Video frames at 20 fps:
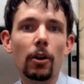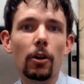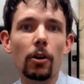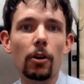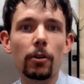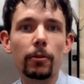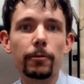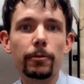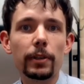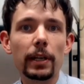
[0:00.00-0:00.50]

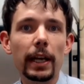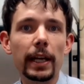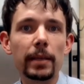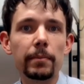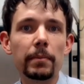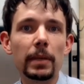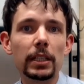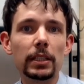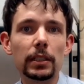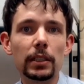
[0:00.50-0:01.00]
of a
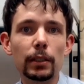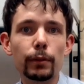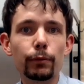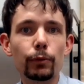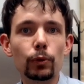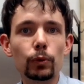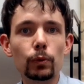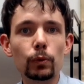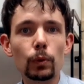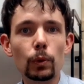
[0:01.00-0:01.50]

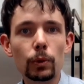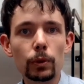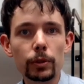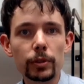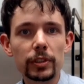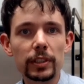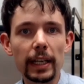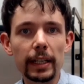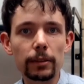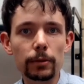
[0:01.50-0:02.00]
medieval war
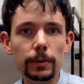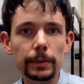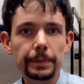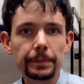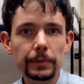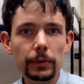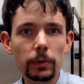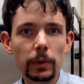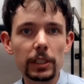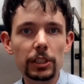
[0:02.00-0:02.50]
saddle,
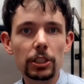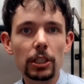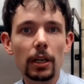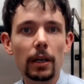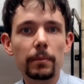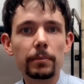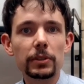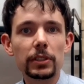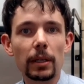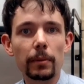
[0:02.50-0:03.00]
which
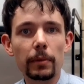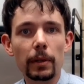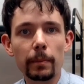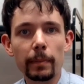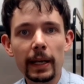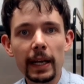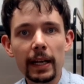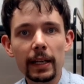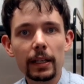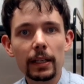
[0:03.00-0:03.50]
comes up the
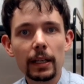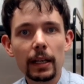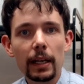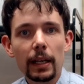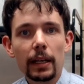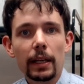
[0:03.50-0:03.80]
back.